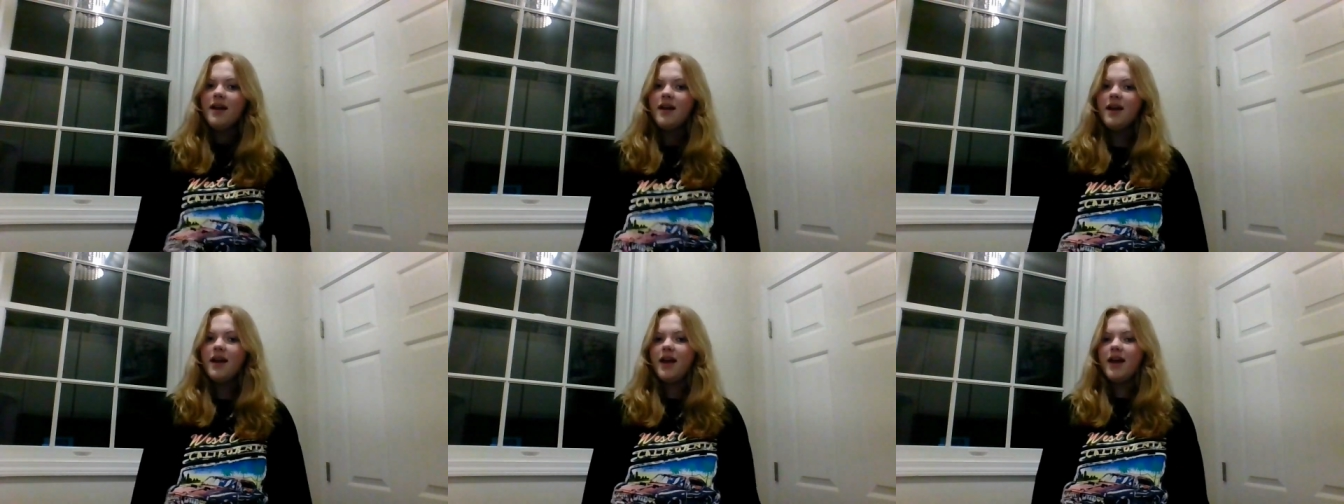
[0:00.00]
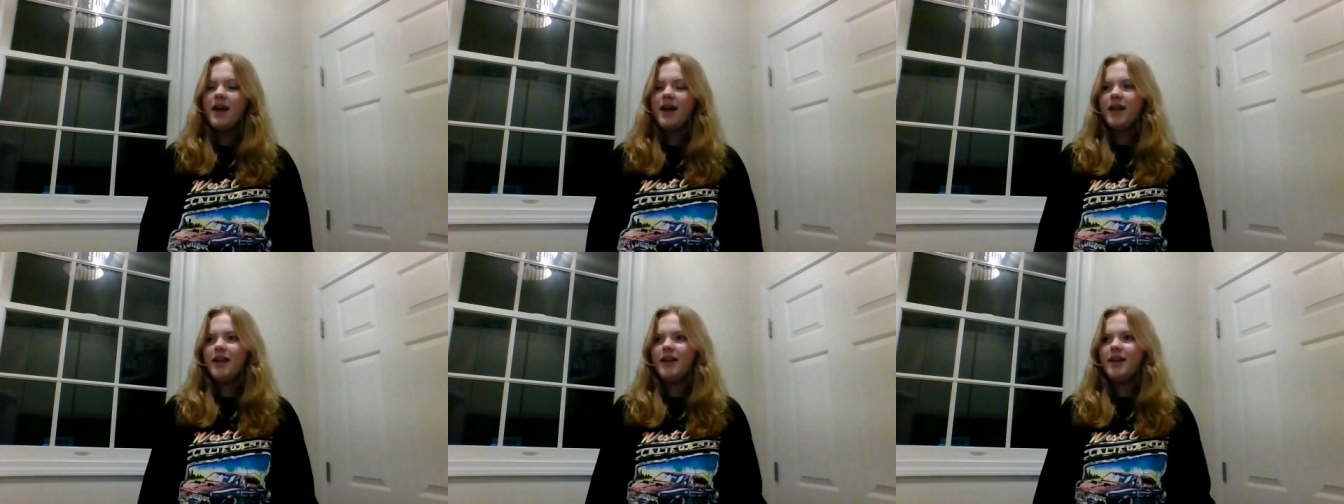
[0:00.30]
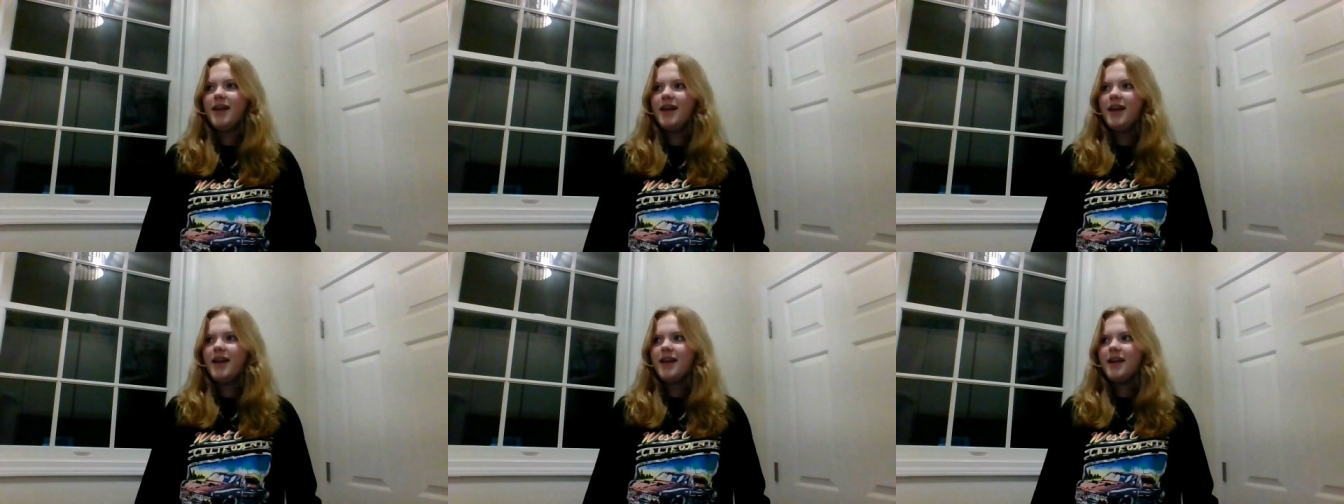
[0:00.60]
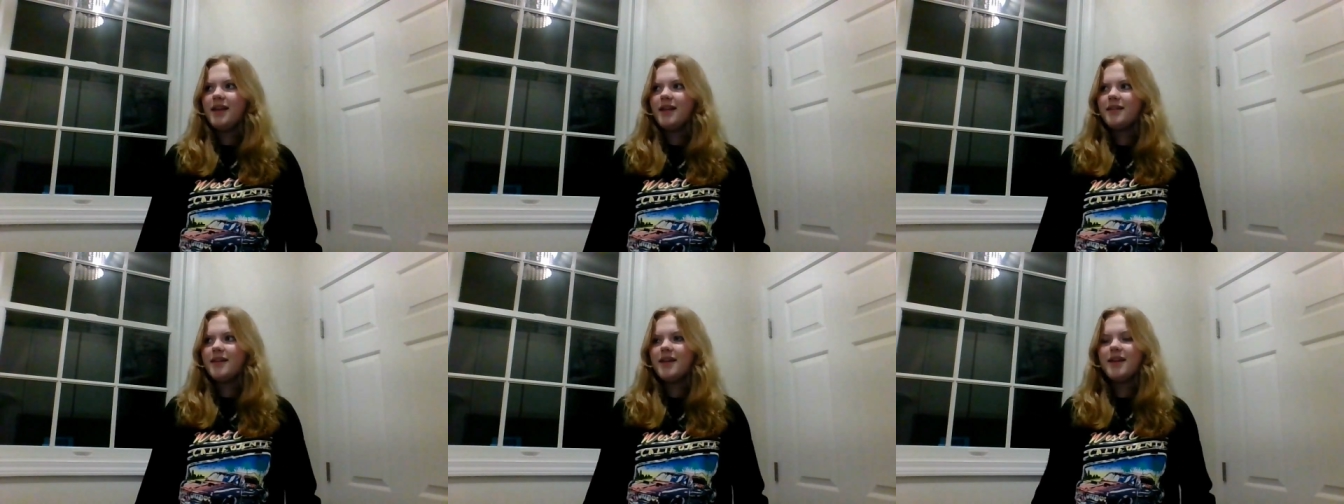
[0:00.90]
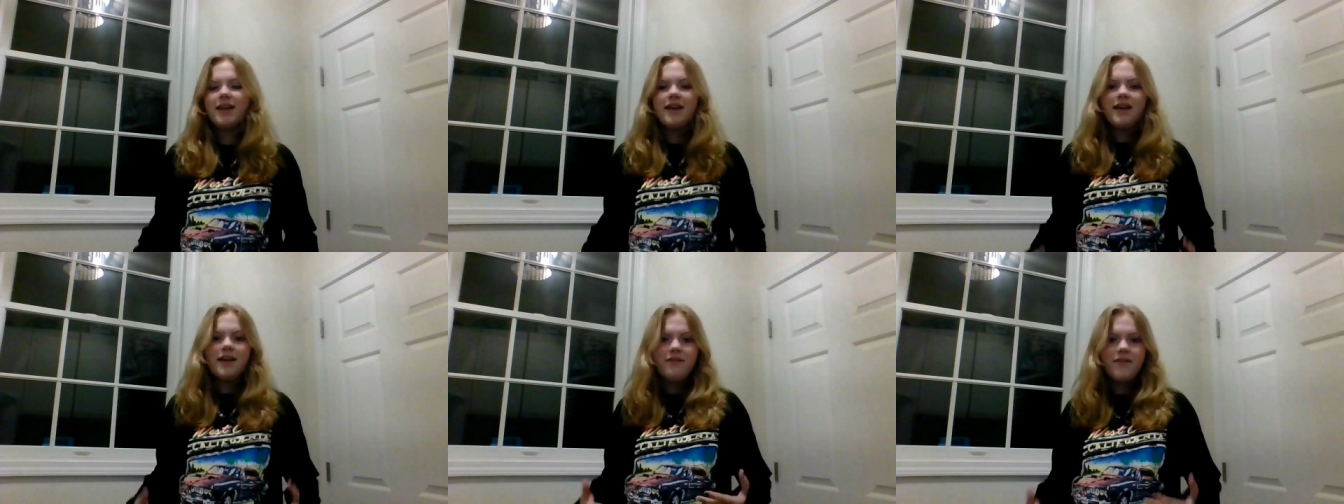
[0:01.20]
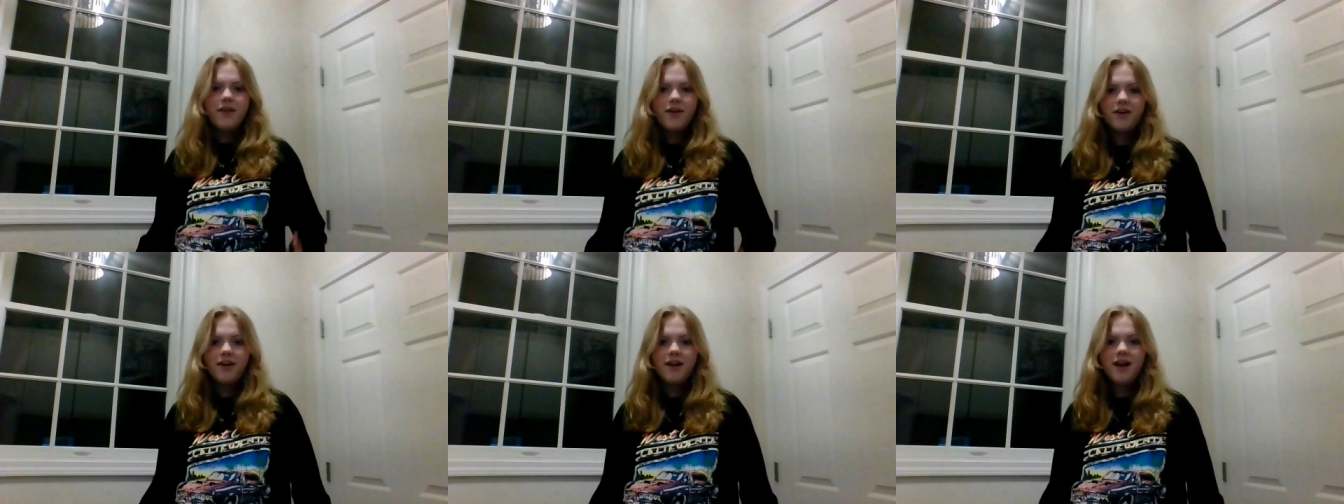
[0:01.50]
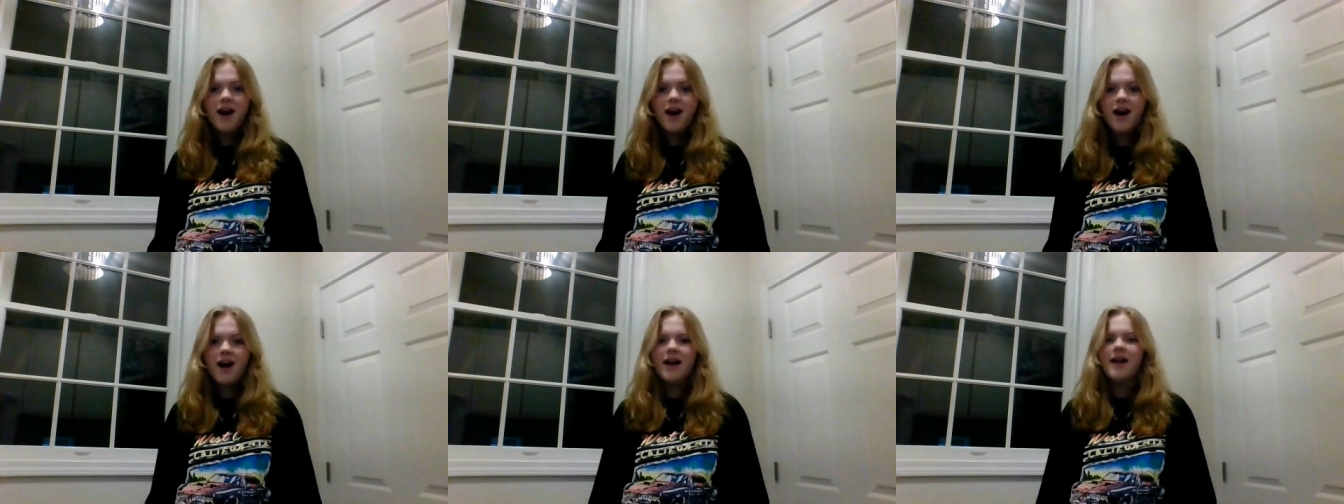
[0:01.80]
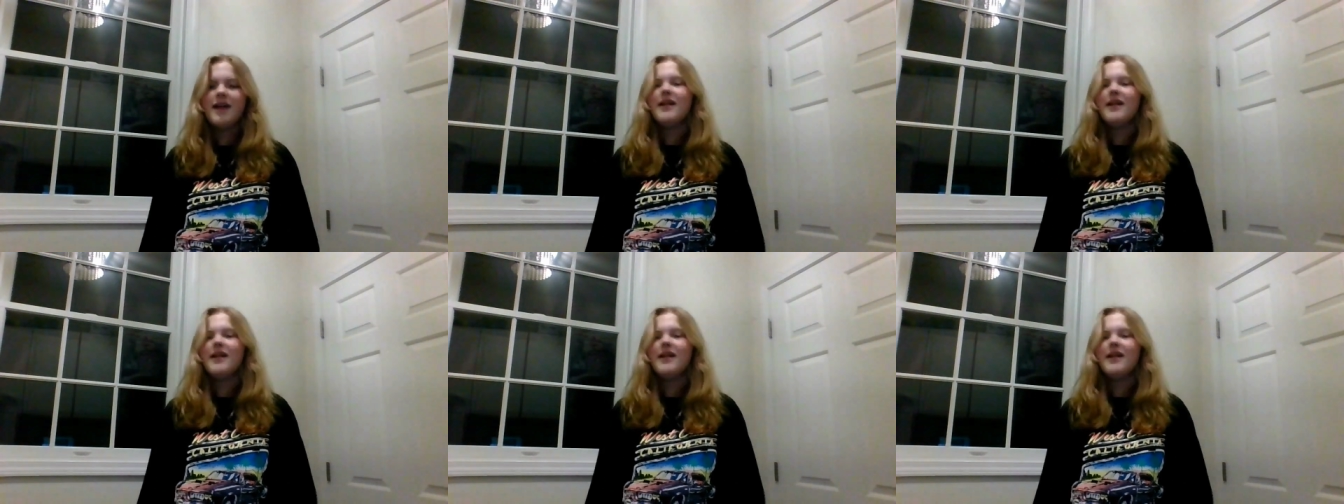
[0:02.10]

and it can get very hot